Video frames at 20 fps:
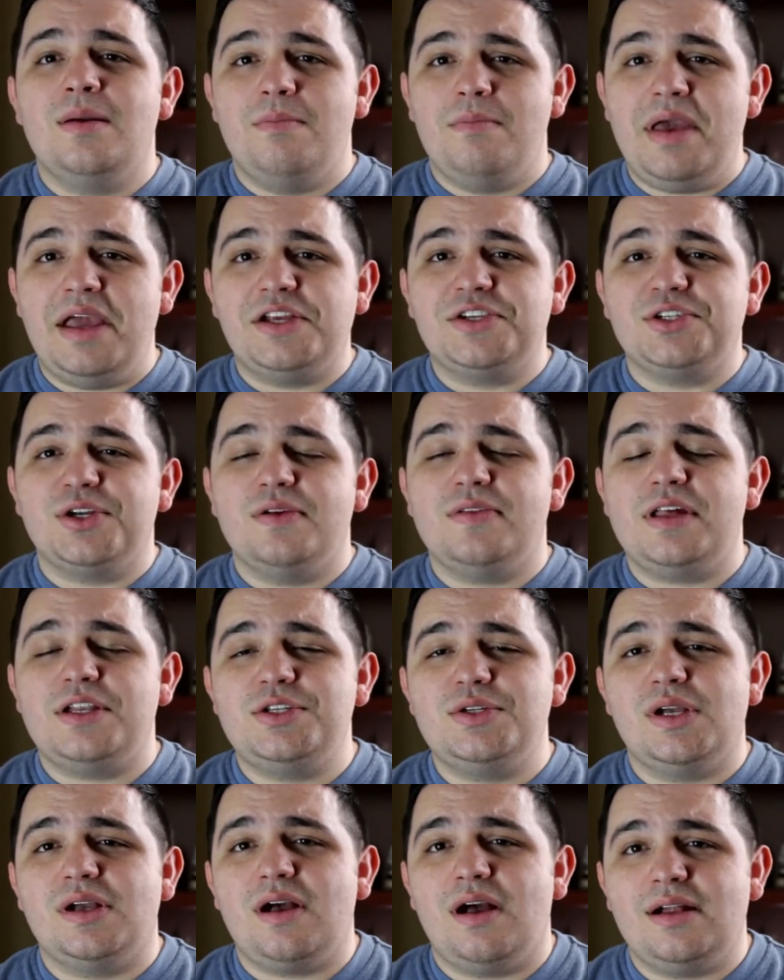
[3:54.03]
Make sure
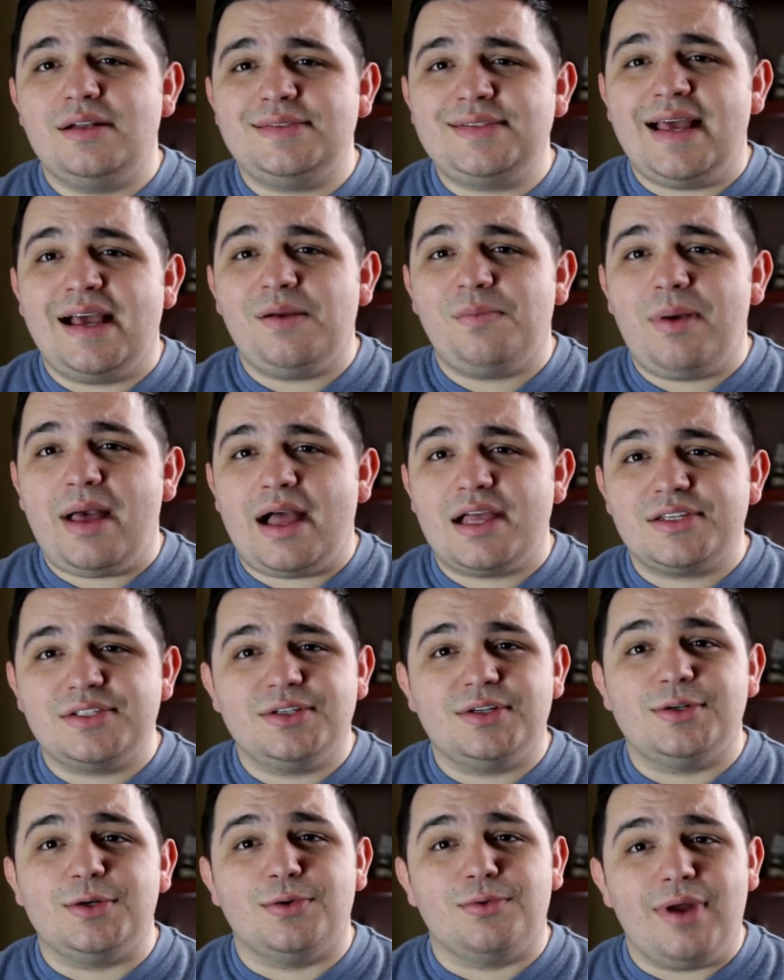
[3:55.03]
that you contact
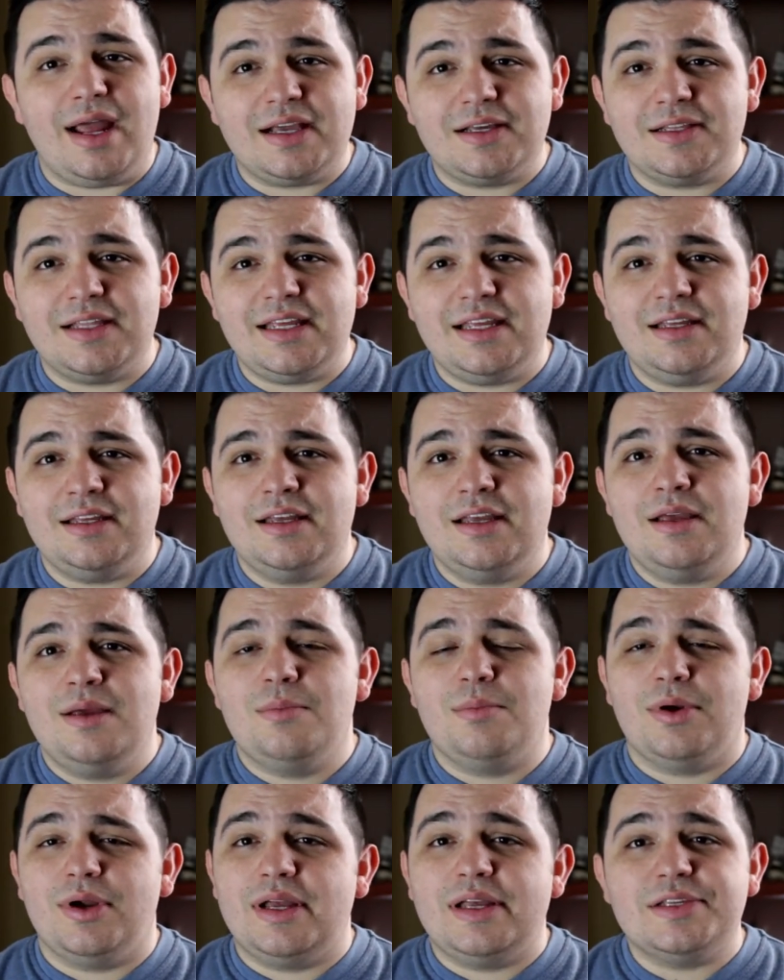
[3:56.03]
Pastor directly
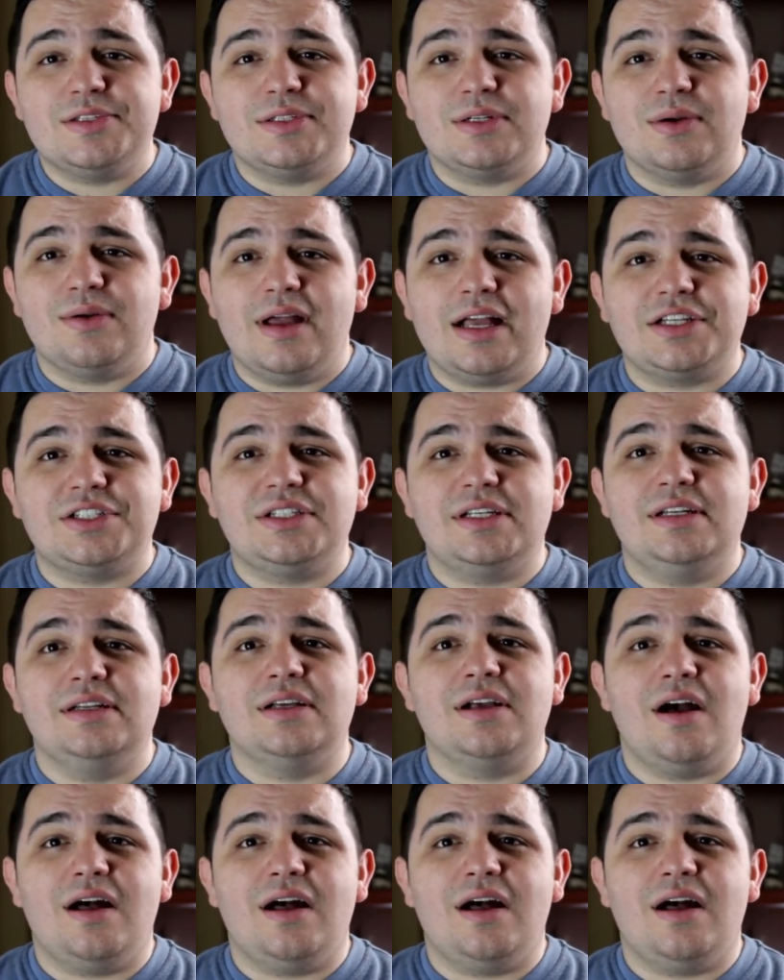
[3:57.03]
for his direction.